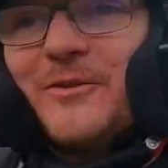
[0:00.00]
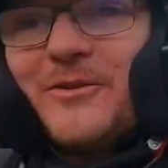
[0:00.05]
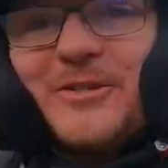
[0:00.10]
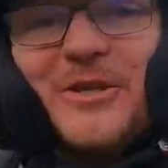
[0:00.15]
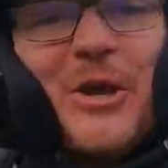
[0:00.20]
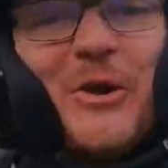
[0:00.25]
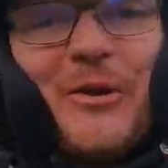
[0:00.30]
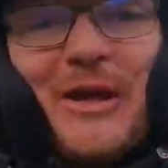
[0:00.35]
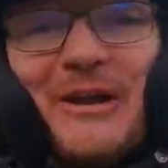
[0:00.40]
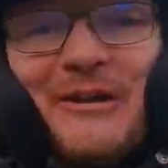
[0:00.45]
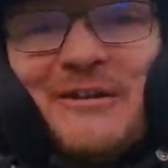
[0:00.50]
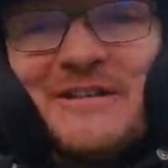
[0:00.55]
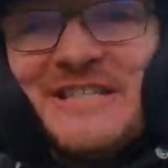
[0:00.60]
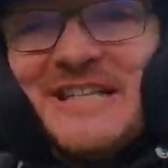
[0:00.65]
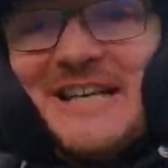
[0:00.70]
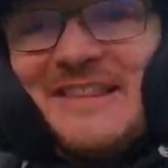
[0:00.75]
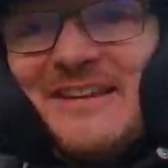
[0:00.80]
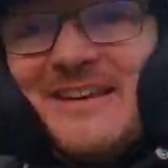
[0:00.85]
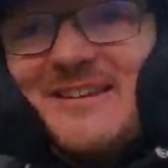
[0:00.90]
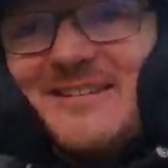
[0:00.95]
There's no
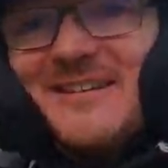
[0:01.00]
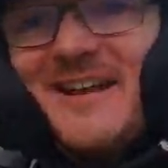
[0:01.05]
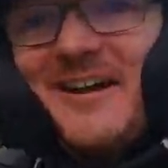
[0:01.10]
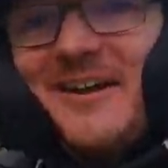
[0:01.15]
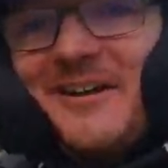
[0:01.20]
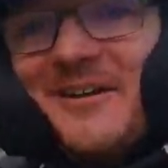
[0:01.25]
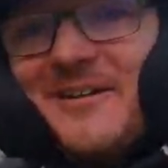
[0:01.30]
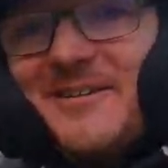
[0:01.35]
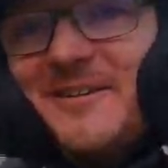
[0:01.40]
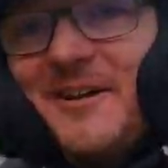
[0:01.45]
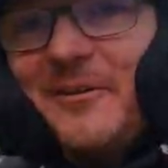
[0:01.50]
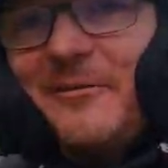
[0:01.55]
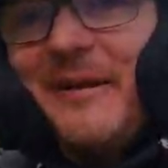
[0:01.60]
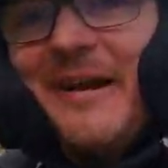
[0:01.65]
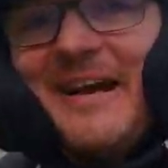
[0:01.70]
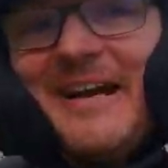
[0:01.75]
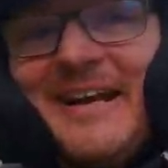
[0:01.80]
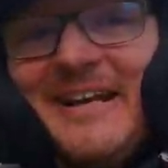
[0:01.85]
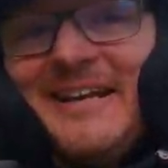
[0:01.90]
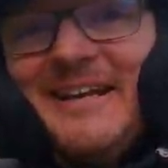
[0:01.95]
guarantee that it's not gonna start
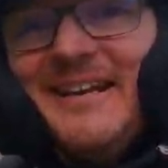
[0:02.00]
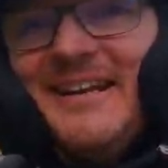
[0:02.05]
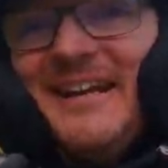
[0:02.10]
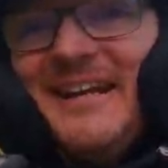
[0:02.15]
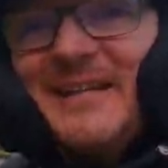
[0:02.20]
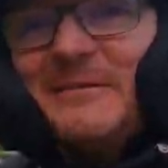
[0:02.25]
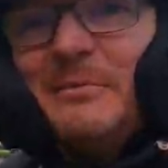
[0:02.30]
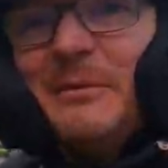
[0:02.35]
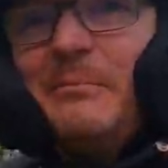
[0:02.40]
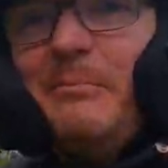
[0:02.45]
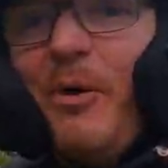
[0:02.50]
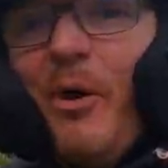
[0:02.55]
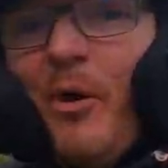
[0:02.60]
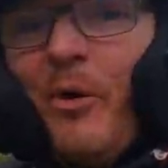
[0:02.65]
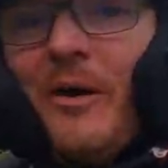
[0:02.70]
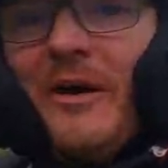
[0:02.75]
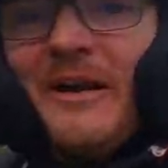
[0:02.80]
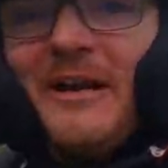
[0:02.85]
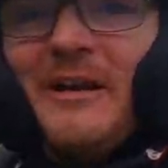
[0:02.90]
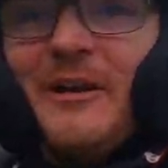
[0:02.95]
raining. It has been
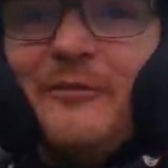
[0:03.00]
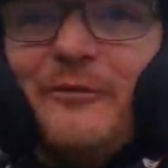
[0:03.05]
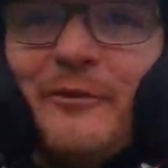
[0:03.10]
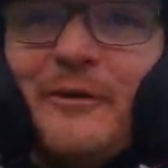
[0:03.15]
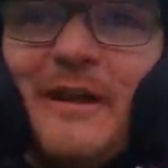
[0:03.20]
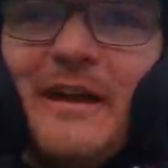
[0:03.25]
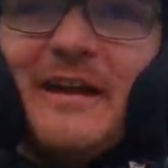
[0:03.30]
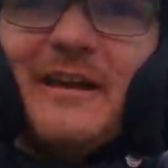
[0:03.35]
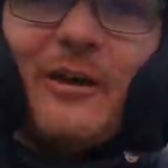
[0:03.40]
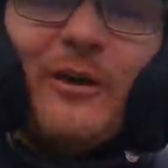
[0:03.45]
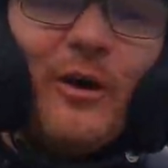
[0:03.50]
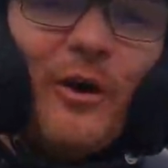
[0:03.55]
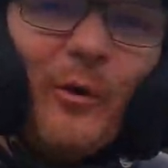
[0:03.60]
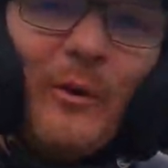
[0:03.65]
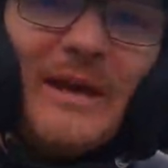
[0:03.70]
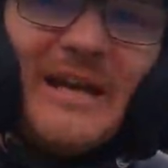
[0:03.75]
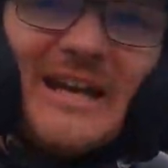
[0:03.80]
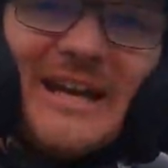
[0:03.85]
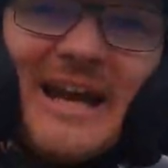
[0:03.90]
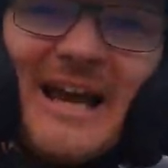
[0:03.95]
pouring here for like a
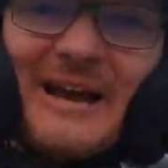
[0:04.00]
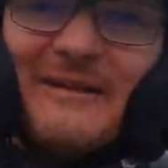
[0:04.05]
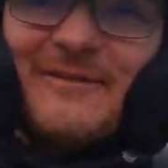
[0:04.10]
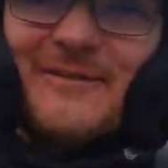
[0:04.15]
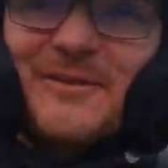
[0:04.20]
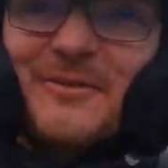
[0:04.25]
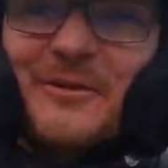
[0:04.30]
week and a half